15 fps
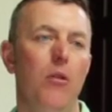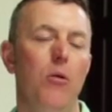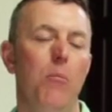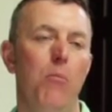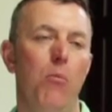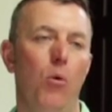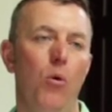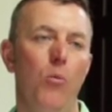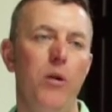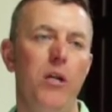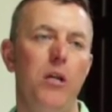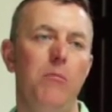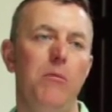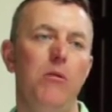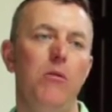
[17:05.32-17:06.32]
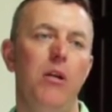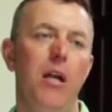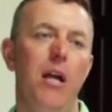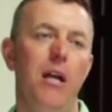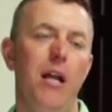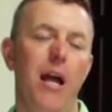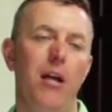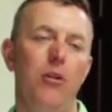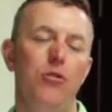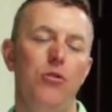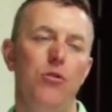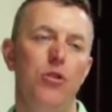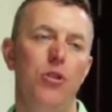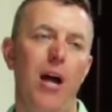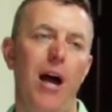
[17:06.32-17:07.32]
The more we communicate as
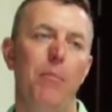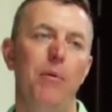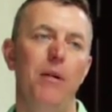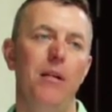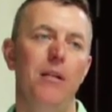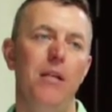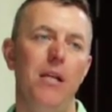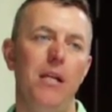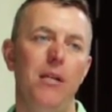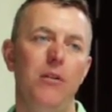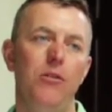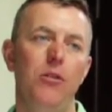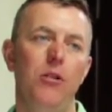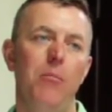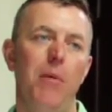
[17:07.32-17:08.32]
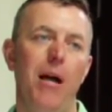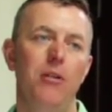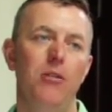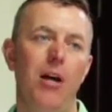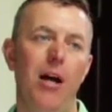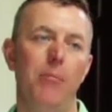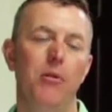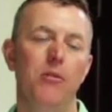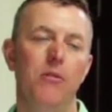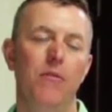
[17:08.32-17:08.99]
you're shopping, the easier my job is.